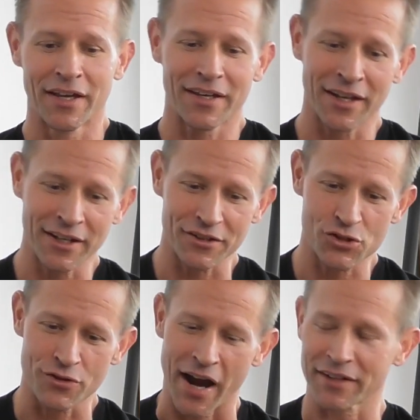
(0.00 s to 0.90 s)
getting
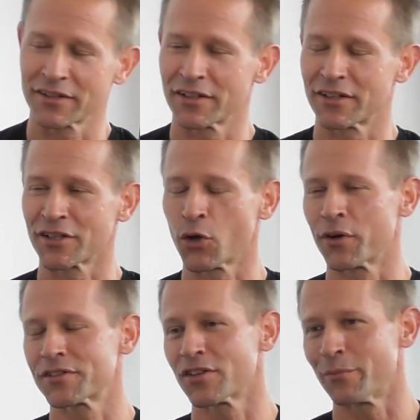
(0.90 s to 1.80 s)
distracted and
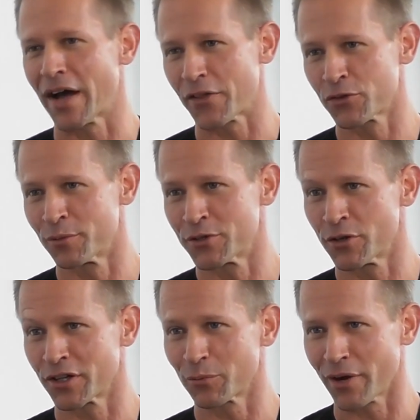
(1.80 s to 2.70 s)
going to the bathroom
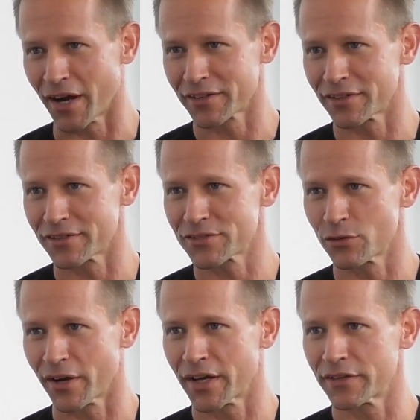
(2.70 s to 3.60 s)
during practice,
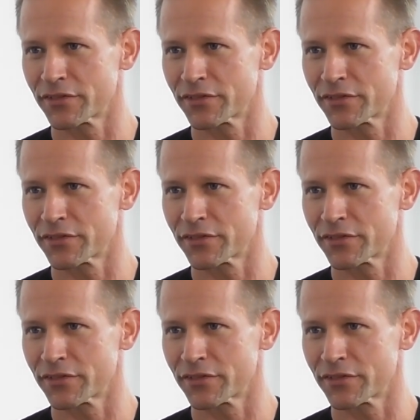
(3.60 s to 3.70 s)
right?